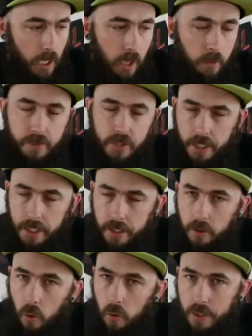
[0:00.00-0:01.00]
And obviously,
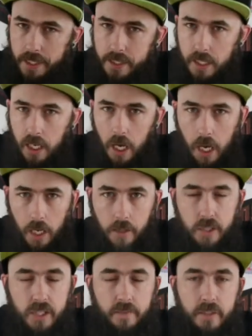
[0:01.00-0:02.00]
all these are
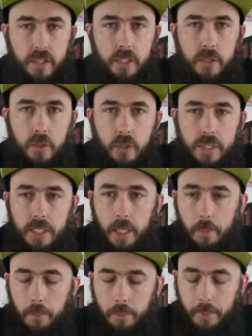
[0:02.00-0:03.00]
70-30
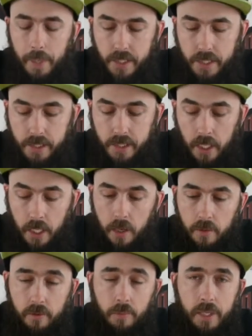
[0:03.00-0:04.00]
mixes
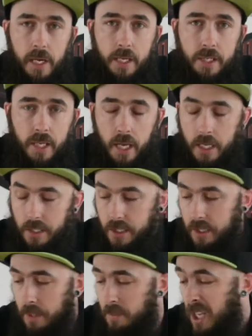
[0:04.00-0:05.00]
from the guys at
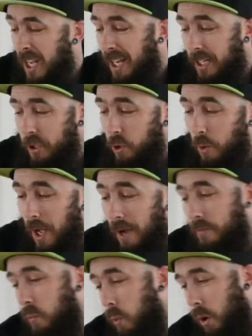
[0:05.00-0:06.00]
Steeped. I do
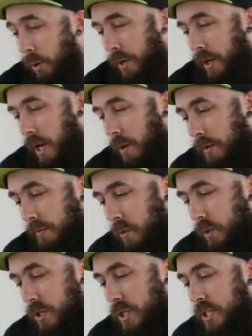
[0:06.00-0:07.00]
have one,
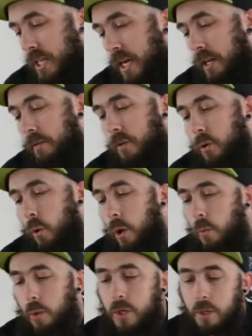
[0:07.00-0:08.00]
however, which is kind of
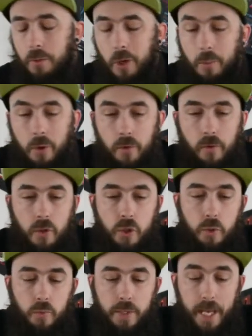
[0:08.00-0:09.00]
annoying, which I'm going to move on to
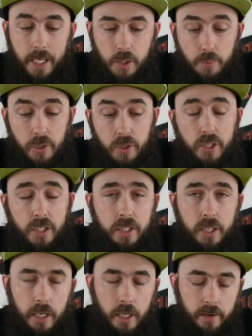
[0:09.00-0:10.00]
next because I
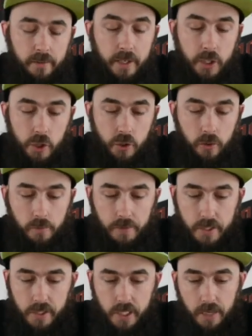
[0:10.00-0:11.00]
didn't have any short
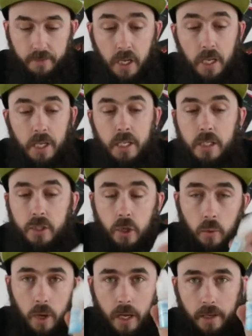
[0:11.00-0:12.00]
fills left.
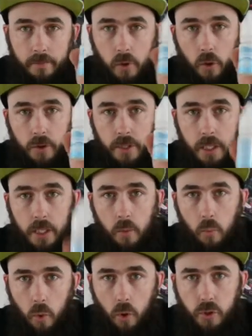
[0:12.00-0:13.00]
So I have got the
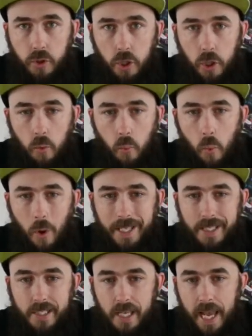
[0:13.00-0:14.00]
Walter
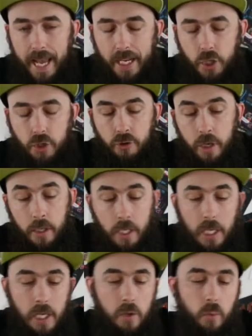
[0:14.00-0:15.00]
White Extra,
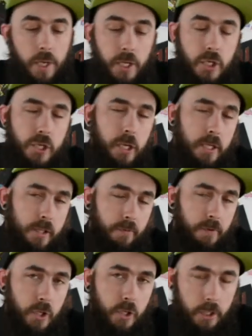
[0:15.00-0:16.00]
which is
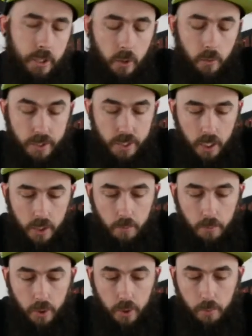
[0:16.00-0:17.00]
effectively known as
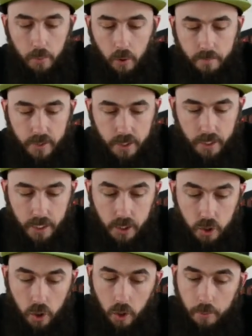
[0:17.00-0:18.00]
Heisenberg, but obviously
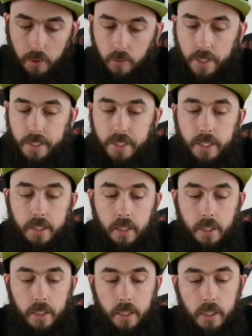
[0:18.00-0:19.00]
that's copyrighted.
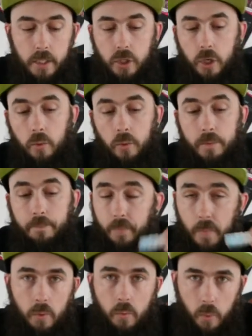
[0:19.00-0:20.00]
So
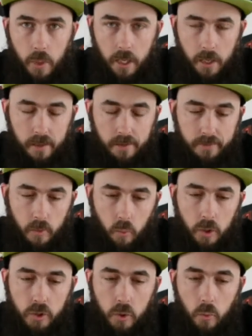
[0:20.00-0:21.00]
we have
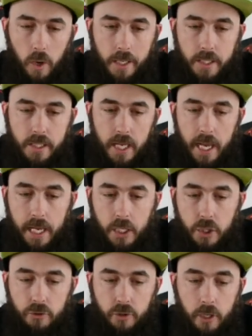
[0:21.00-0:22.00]
Walter White
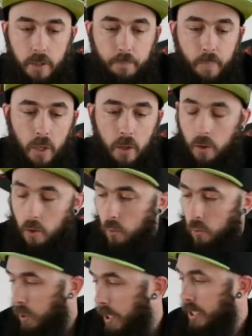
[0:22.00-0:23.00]
Extra,
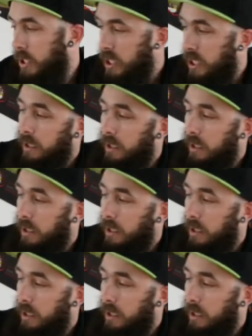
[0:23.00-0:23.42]
which,